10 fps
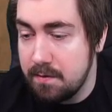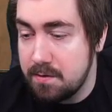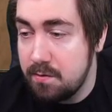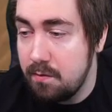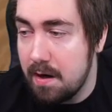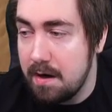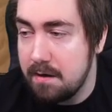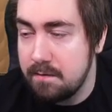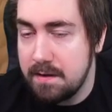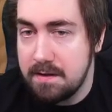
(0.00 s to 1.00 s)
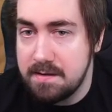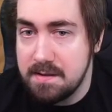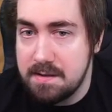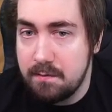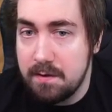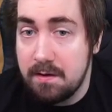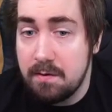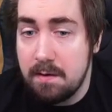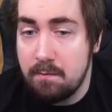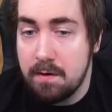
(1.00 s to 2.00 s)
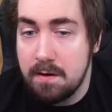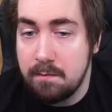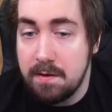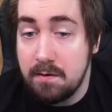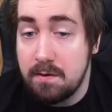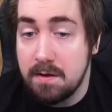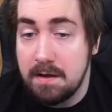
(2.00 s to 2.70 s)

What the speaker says: 2 iron rings. Let's see if we can grab one. But you can,